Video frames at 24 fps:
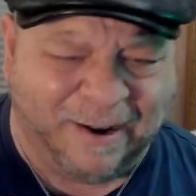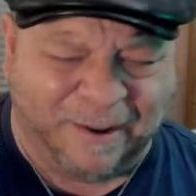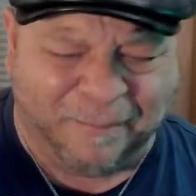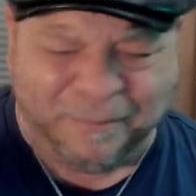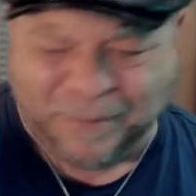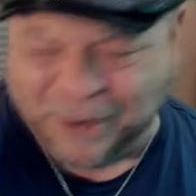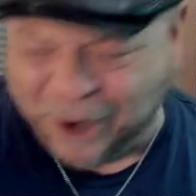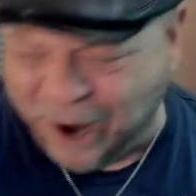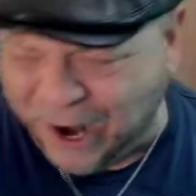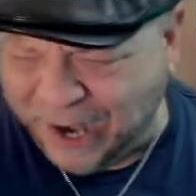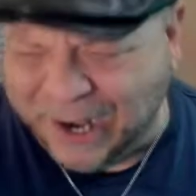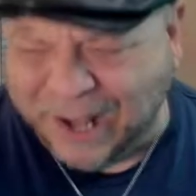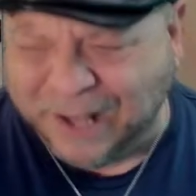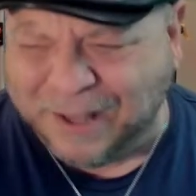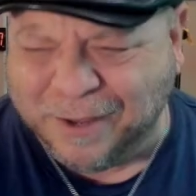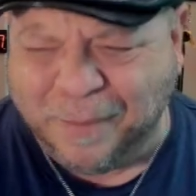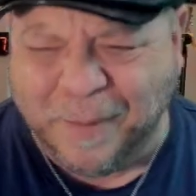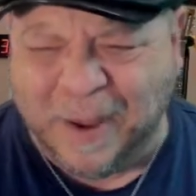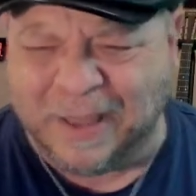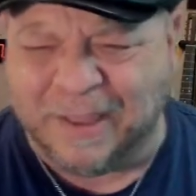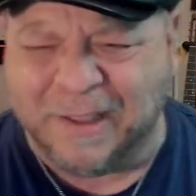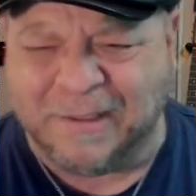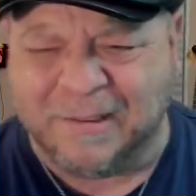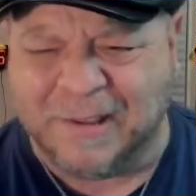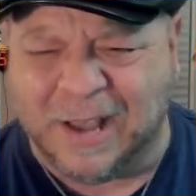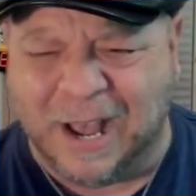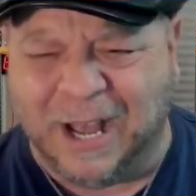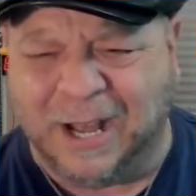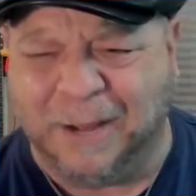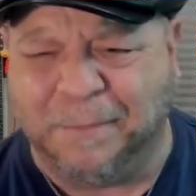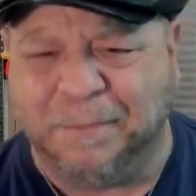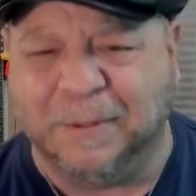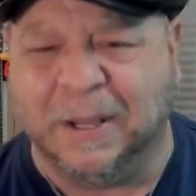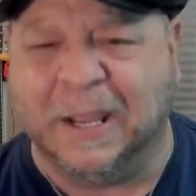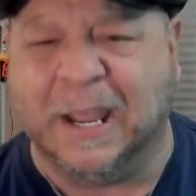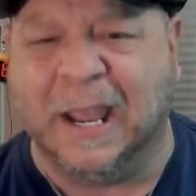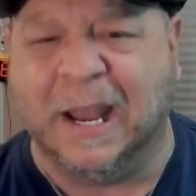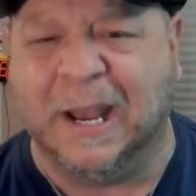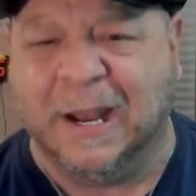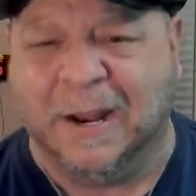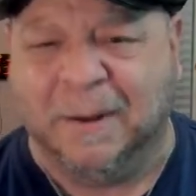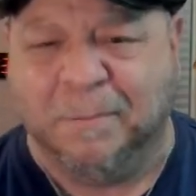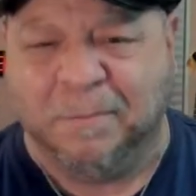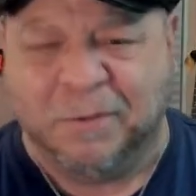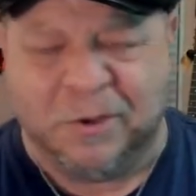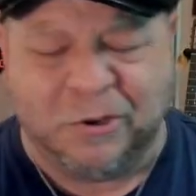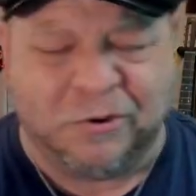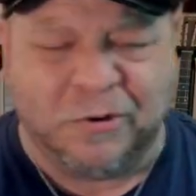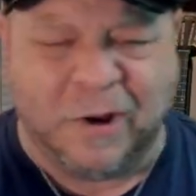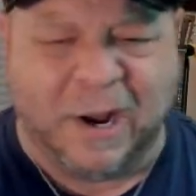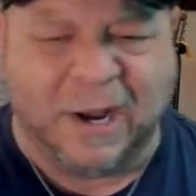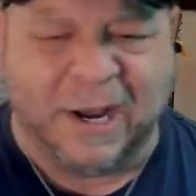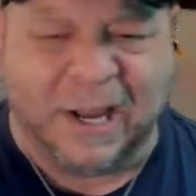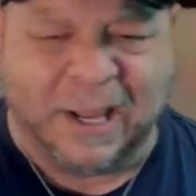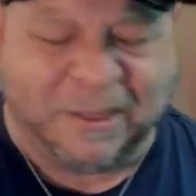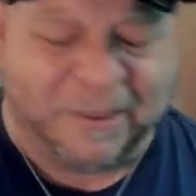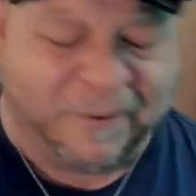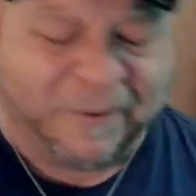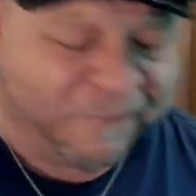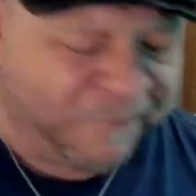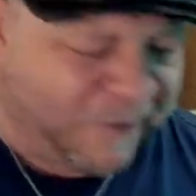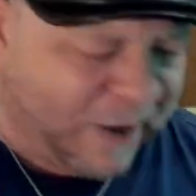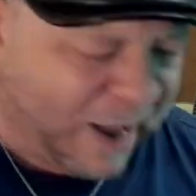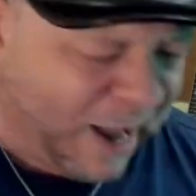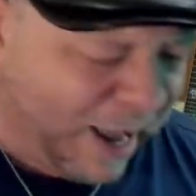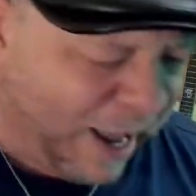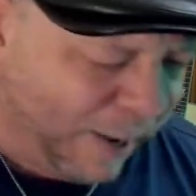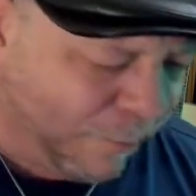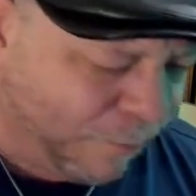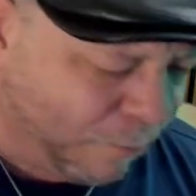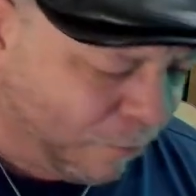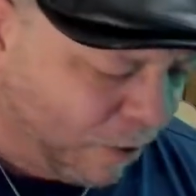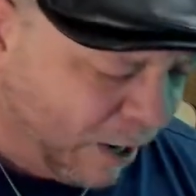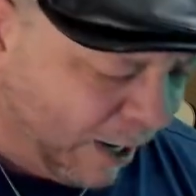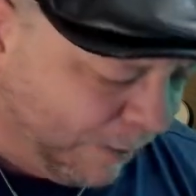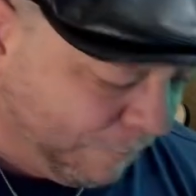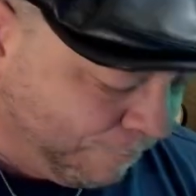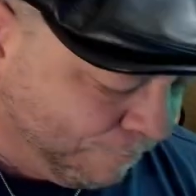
I'm trying not to make this complicated. I'm just trying to get the vibe, right?